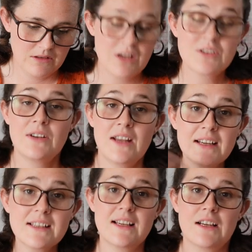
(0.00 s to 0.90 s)
So
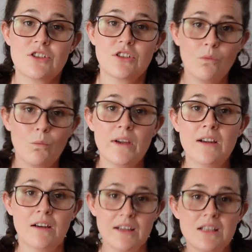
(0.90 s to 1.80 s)
next section, we
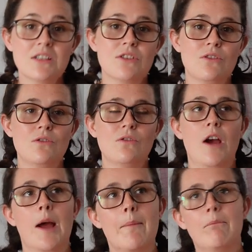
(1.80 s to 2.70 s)
are into
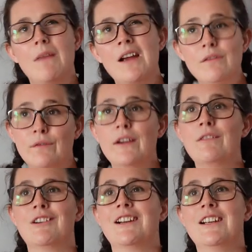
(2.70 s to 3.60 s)
my
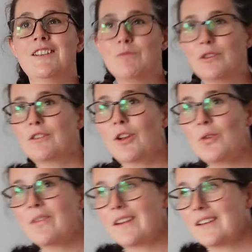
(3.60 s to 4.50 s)
favourite item of
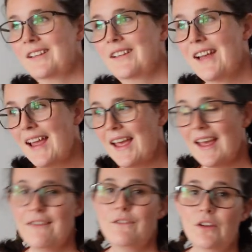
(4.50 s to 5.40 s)
clothing
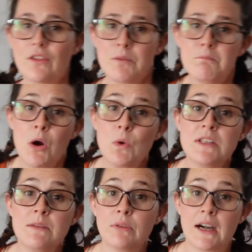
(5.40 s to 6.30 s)
ever. The
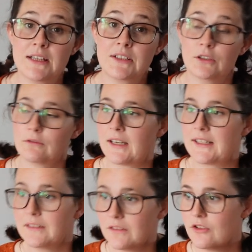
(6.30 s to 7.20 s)
most impractical,
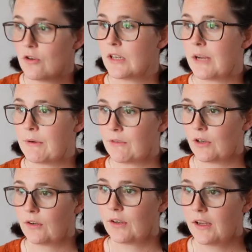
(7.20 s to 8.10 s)
right? Don't get me
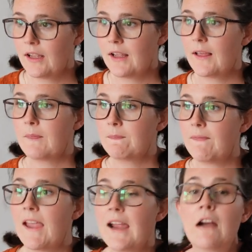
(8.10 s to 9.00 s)
wrong,
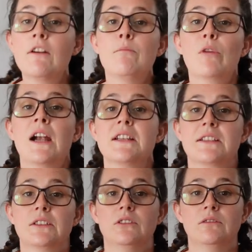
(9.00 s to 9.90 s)
they are
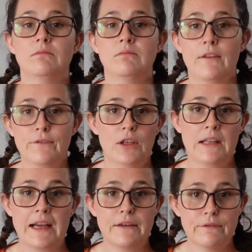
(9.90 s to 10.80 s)
impractical for
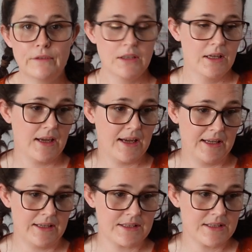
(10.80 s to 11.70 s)
life.
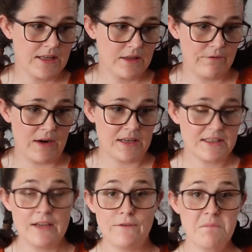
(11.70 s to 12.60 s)
And the
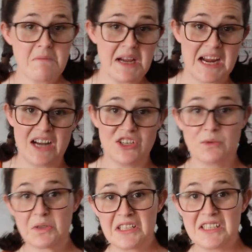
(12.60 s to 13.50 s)
fact, if you might
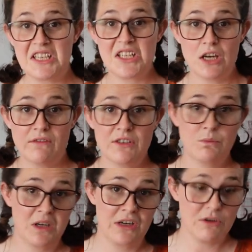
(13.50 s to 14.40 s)
actually want to stay covered
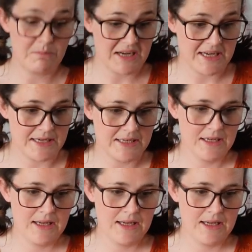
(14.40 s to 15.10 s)
while you pee,